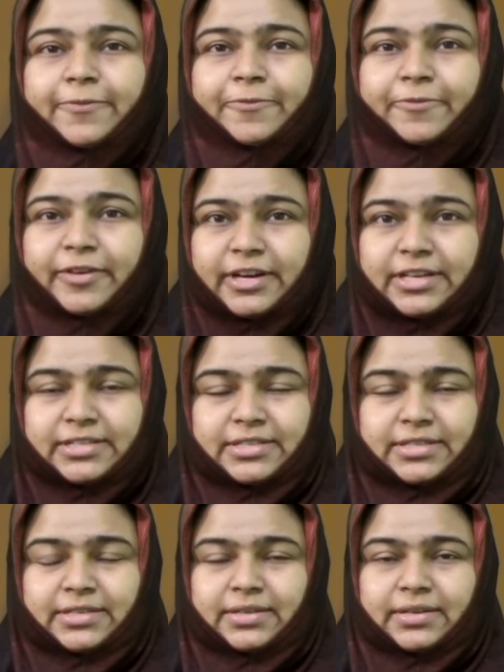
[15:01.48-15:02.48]

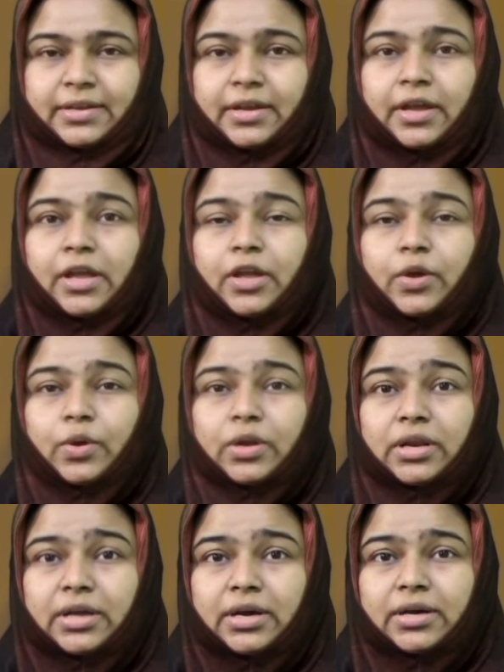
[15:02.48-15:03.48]
first. You
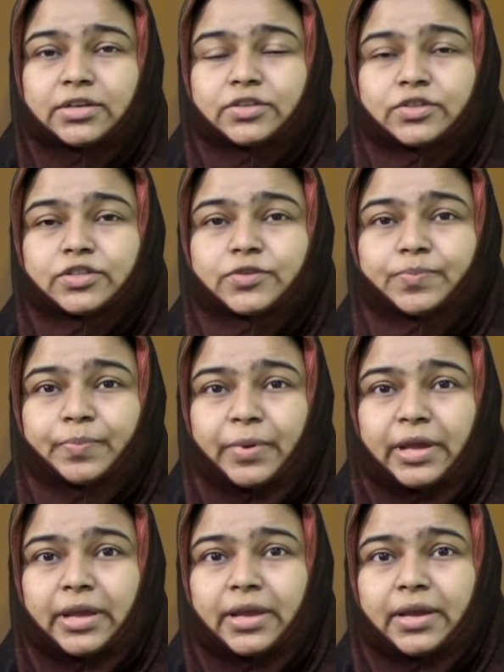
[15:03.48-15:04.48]
learn to
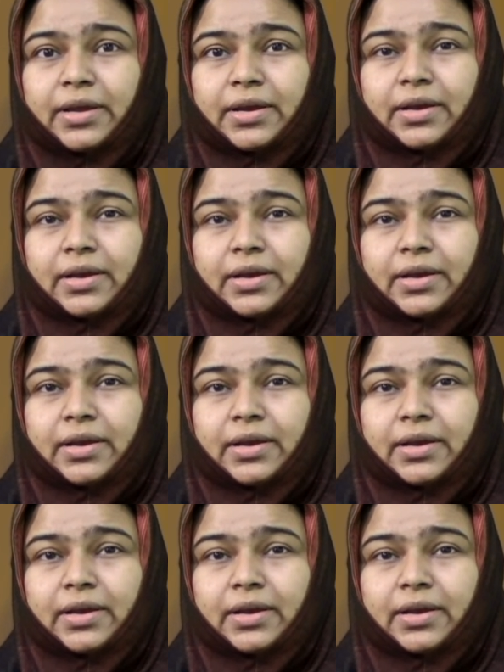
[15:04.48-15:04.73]
speak,